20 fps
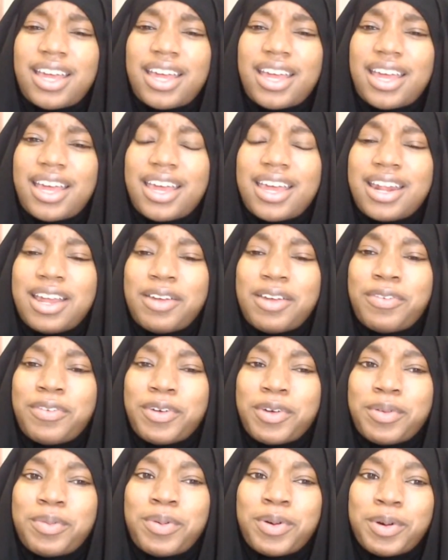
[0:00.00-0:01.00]
And I
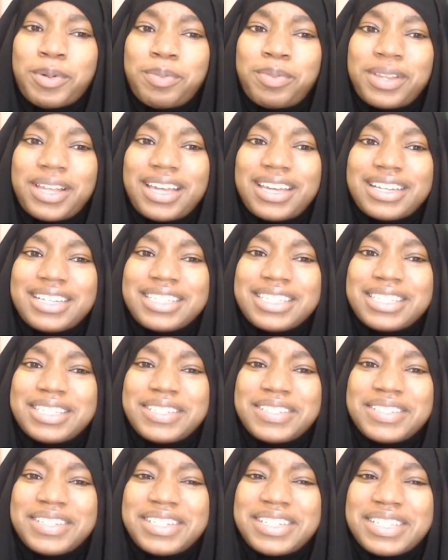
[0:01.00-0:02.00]
felt perplexed
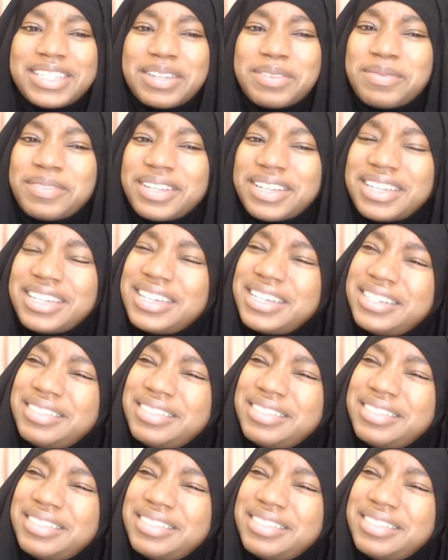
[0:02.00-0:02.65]
because I'm like,